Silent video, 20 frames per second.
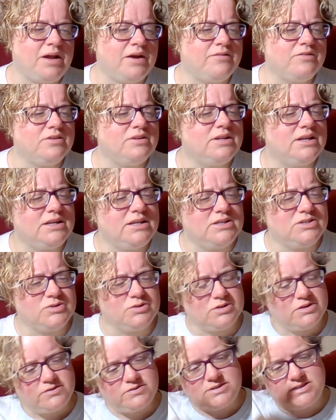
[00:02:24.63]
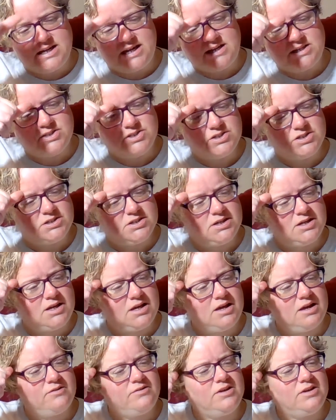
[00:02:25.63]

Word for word: never in any sort of danger